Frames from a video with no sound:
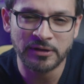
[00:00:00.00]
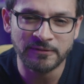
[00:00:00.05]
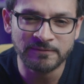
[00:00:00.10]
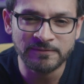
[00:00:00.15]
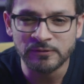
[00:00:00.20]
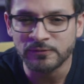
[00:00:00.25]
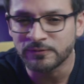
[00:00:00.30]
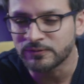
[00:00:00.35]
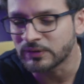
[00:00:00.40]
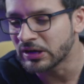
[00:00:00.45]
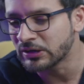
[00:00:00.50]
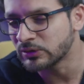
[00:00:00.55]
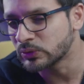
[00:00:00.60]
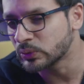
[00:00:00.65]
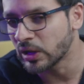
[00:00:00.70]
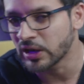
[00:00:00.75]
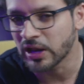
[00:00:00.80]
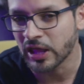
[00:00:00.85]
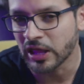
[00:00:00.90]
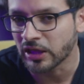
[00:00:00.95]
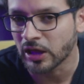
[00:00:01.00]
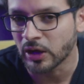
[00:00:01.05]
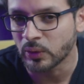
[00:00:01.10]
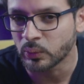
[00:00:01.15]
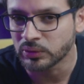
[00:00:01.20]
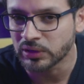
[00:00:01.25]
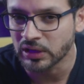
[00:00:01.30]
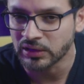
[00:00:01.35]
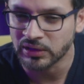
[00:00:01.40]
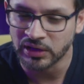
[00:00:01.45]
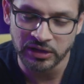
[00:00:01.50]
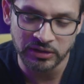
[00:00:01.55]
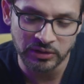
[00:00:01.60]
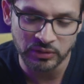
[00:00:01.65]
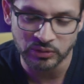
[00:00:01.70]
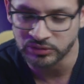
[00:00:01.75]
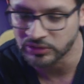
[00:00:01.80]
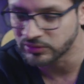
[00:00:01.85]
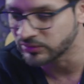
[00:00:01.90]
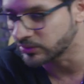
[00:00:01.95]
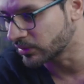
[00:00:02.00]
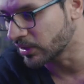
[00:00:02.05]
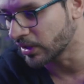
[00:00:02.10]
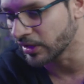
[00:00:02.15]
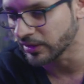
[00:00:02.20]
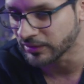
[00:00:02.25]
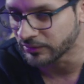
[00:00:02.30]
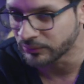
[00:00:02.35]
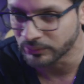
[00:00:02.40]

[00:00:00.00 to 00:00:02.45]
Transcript: a few friends who I'd hang out with at night, just to kind of